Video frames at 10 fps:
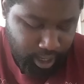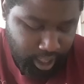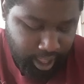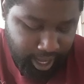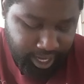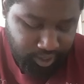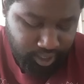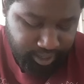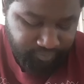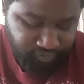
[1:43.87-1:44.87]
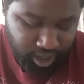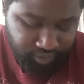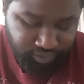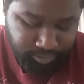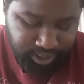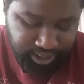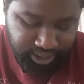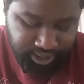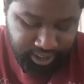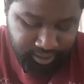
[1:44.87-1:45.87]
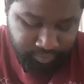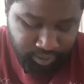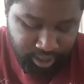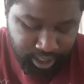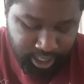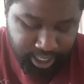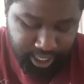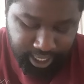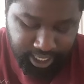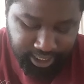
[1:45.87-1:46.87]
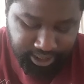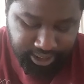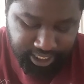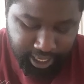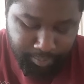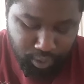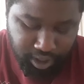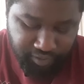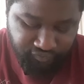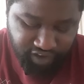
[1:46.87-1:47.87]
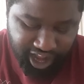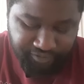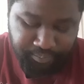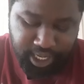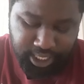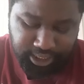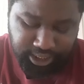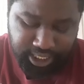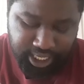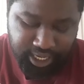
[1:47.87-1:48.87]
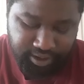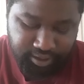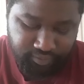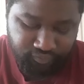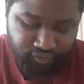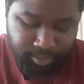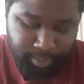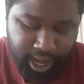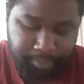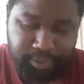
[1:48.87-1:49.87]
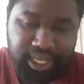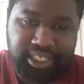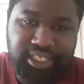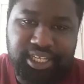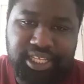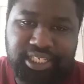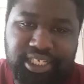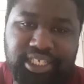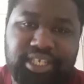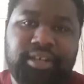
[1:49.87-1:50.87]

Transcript: I don't live far from the center. It doesn't take more than five minutes to get from my place to the center.